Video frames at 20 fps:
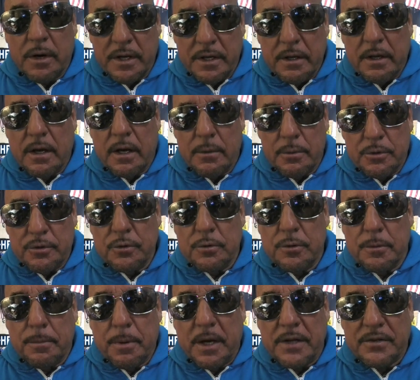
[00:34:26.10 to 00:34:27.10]
would do the
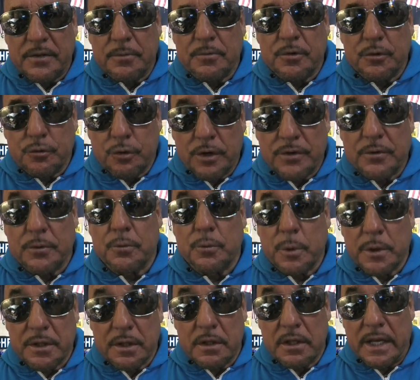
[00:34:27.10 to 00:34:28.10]
biceps and triceps with the
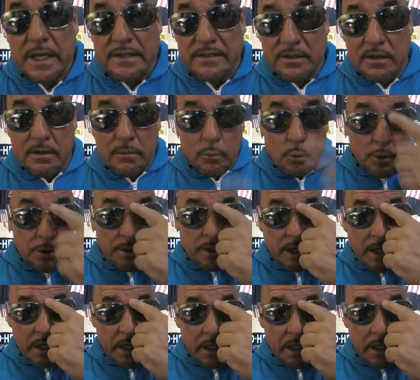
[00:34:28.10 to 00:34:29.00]
legs on one day,